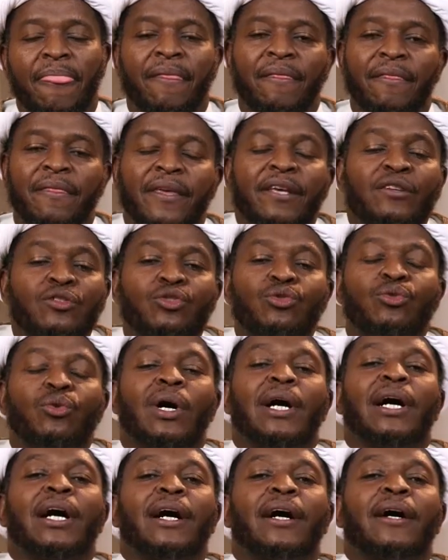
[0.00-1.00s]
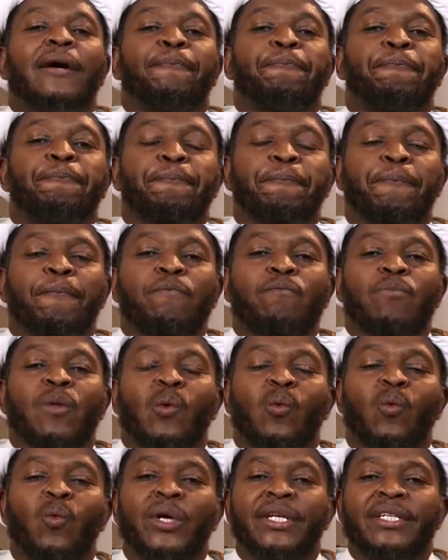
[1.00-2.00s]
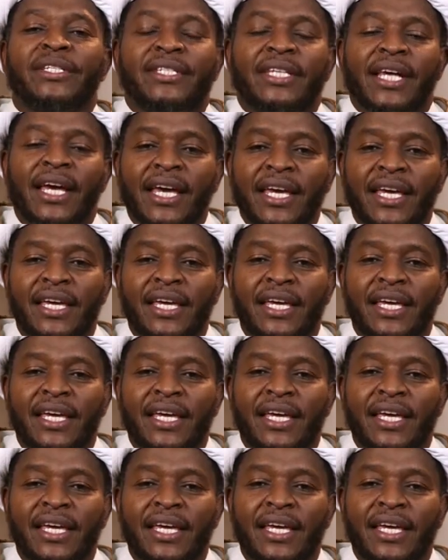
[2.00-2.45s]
This dua, we say